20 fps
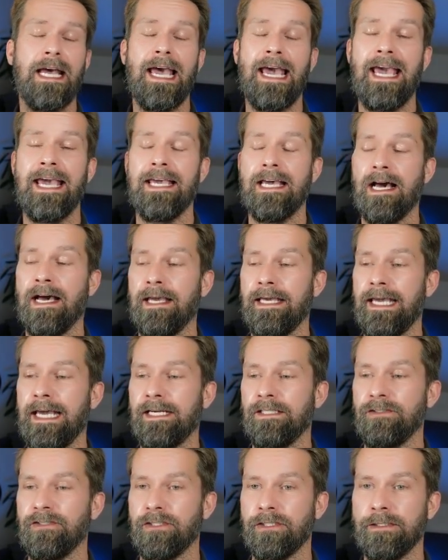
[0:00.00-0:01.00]
AI
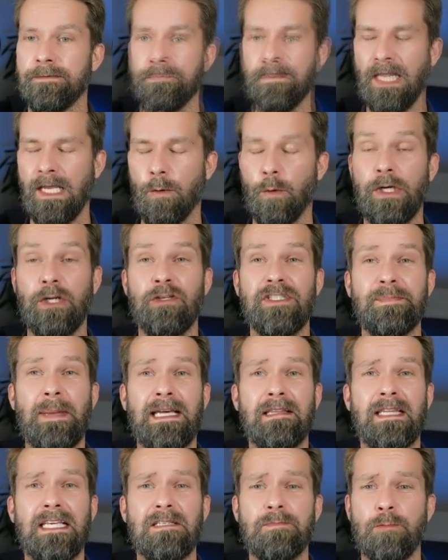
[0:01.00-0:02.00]
editor. When you
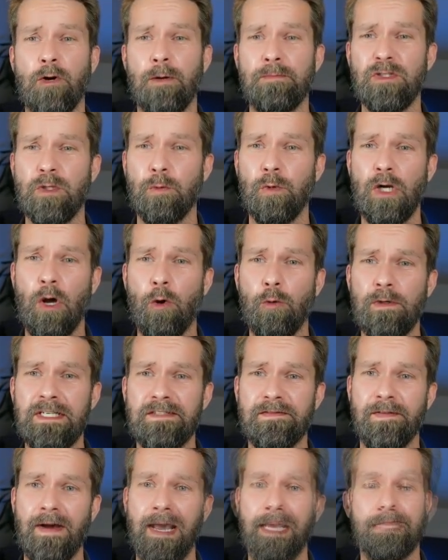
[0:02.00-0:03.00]
inspect these prompts, you will always
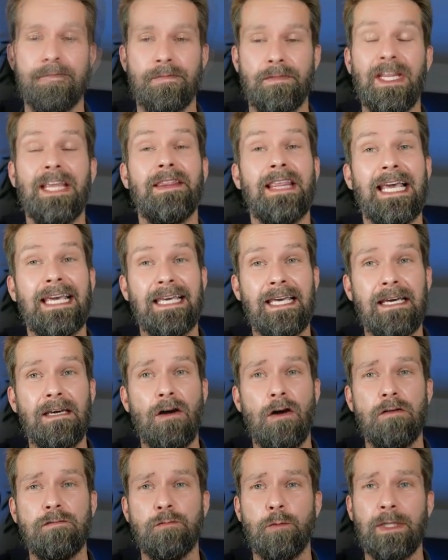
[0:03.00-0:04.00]
find that they kick
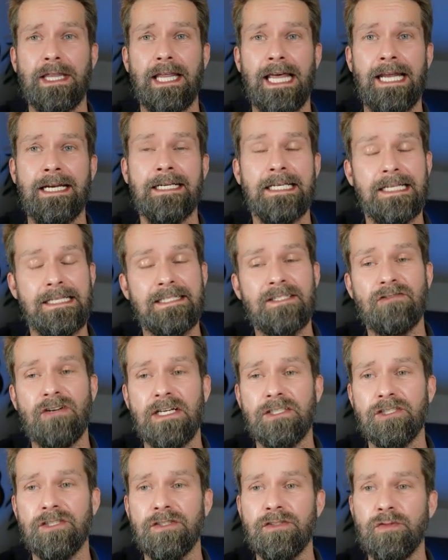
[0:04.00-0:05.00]
off with an
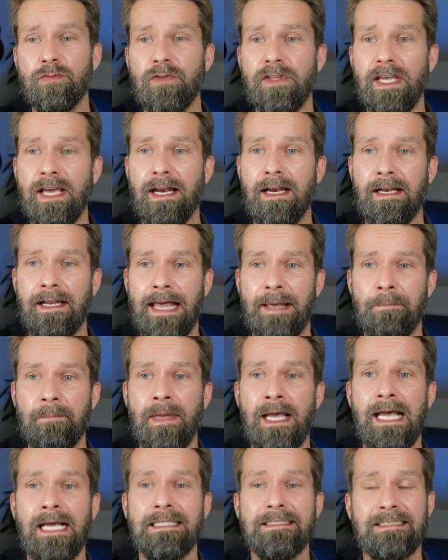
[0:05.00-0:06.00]
instruction to the LLM
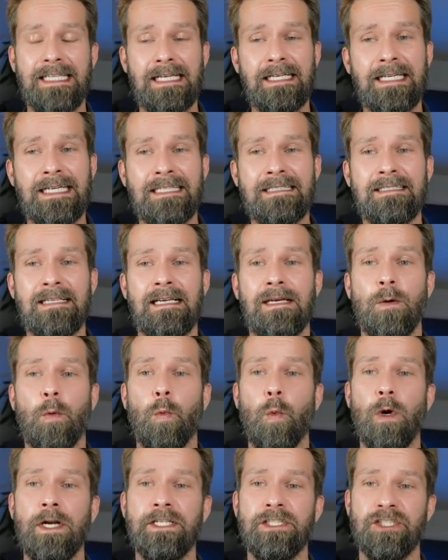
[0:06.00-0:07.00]
telling it
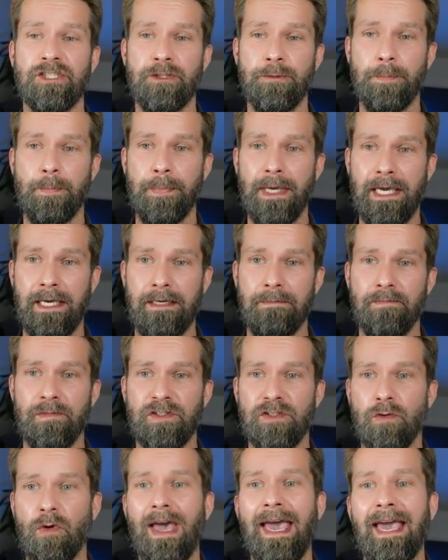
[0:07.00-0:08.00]
what it should be.
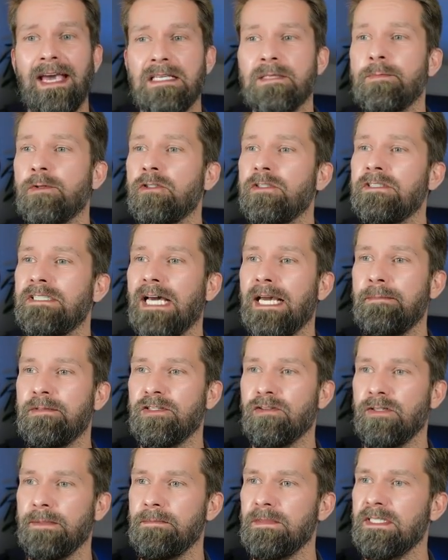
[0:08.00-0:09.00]
So expert in
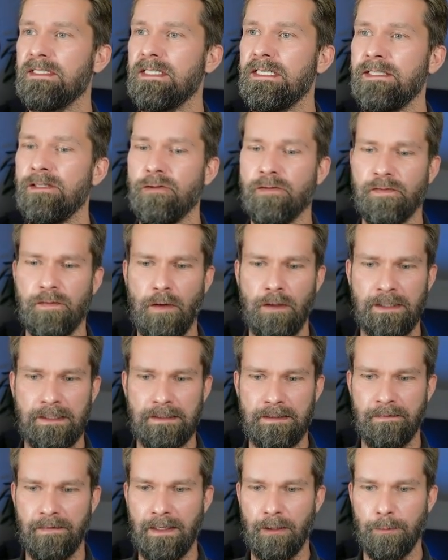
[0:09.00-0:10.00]
TypeScript, senior front-end
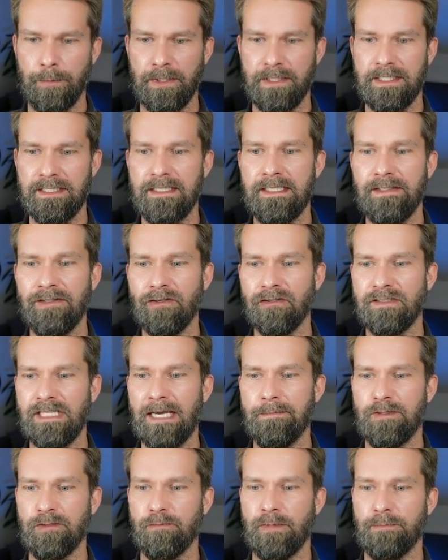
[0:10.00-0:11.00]
developer, senior
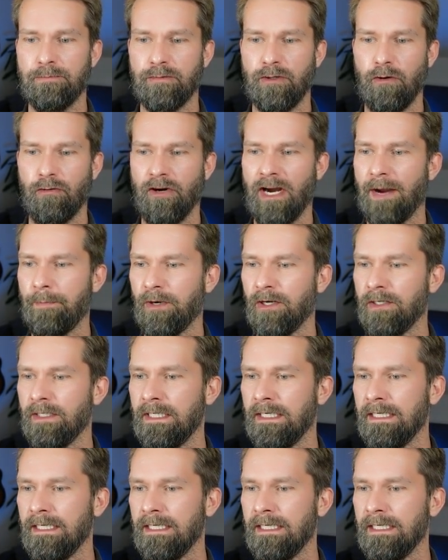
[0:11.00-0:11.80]
TypeScript programmer,